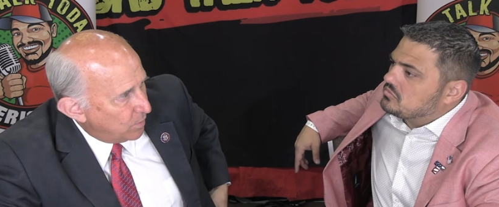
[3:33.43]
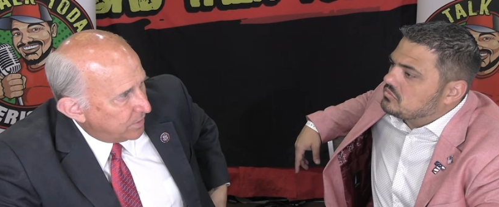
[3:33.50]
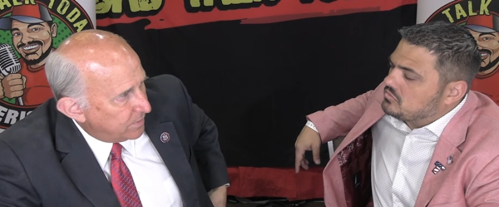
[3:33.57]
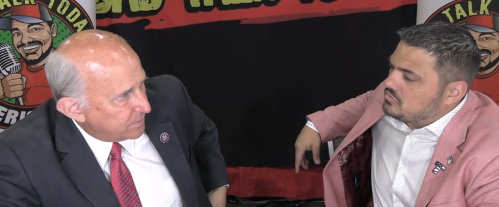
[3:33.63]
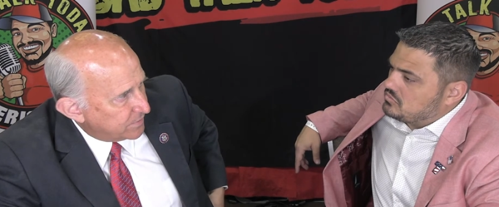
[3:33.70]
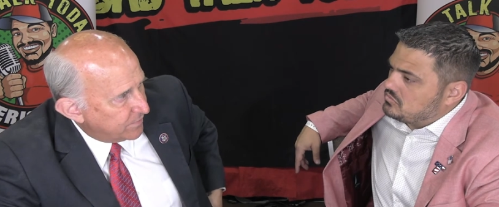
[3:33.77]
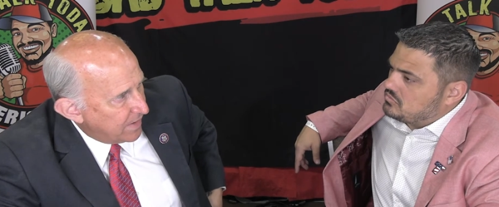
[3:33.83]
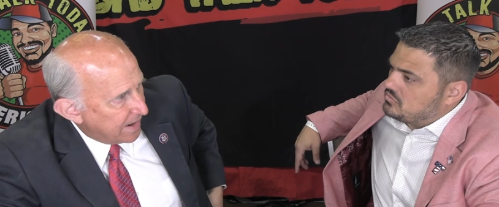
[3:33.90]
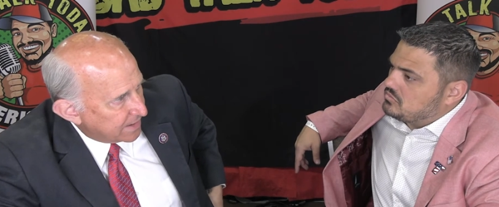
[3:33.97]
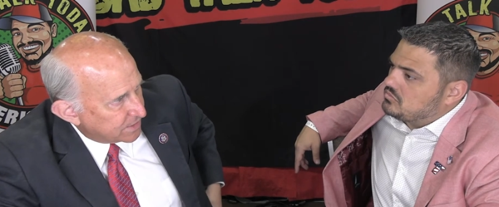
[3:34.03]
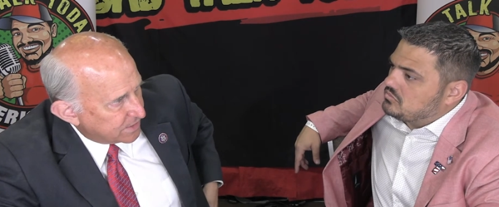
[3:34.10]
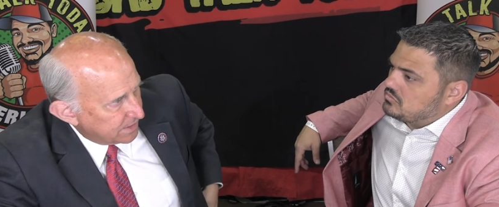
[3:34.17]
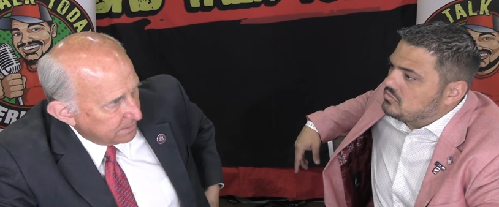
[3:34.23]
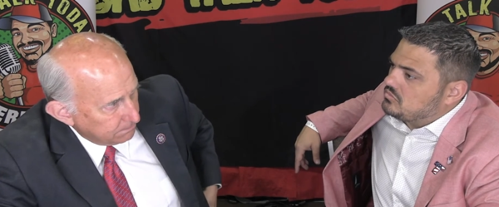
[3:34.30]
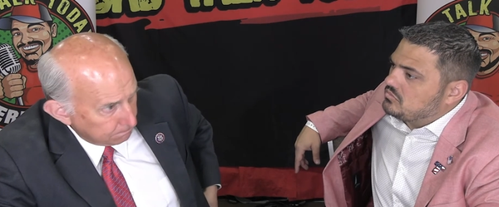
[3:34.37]
Speaker 1: with this
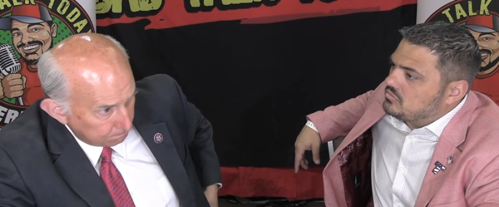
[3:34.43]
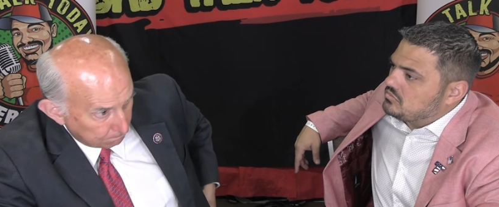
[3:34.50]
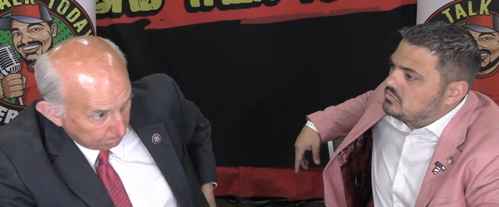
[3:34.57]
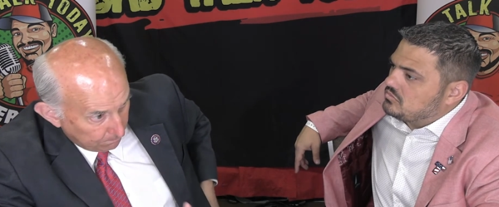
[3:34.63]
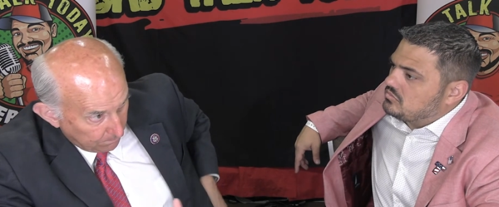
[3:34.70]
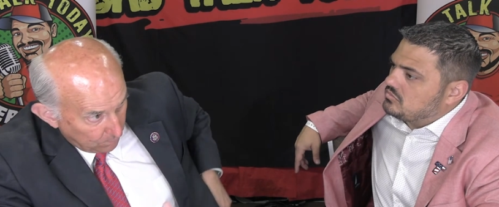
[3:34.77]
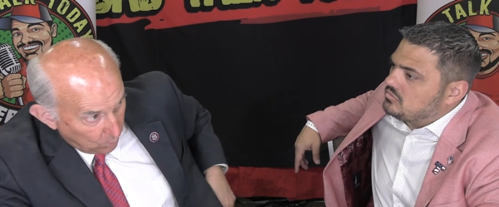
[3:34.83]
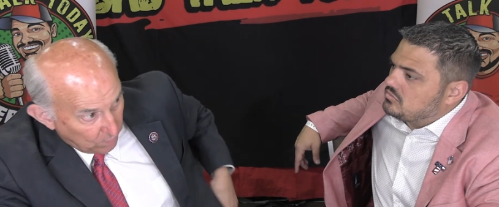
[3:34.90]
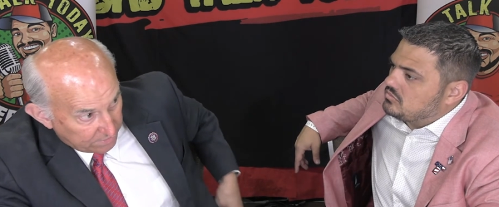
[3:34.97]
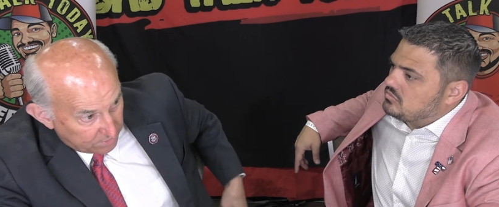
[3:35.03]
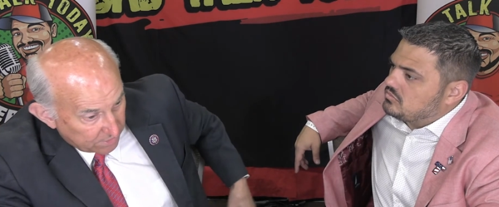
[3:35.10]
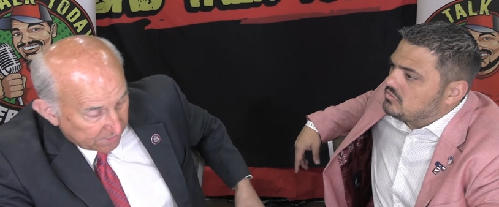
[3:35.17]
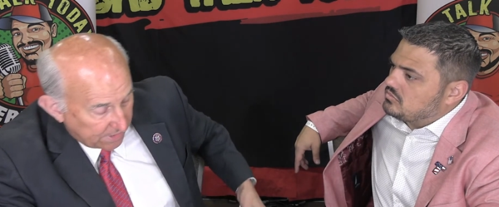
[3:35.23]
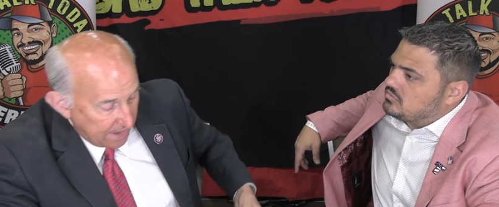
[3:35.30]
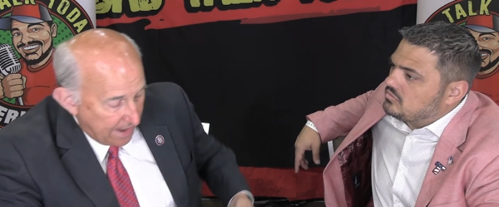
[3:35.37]
vaccine we
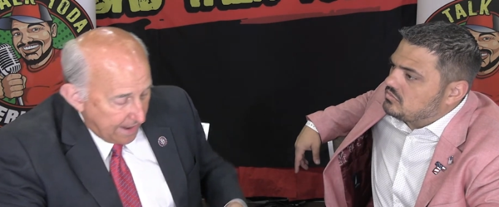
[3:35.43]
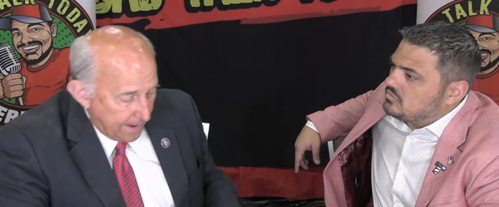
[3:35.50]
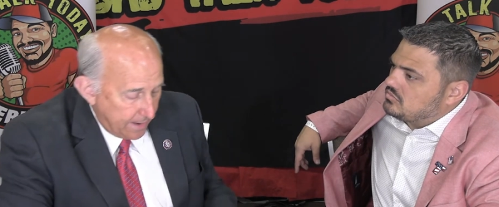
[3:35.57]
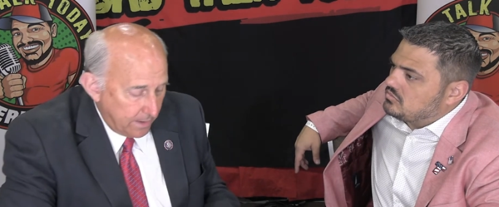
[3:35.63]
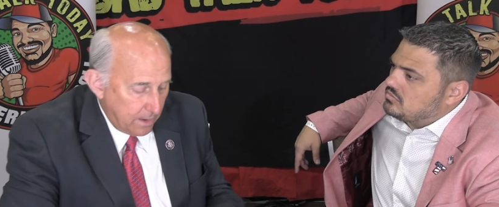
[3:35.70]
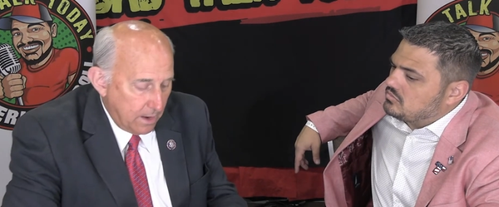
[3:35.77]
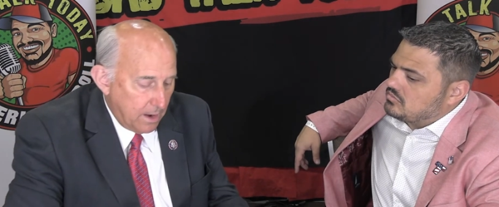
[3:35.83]
just got."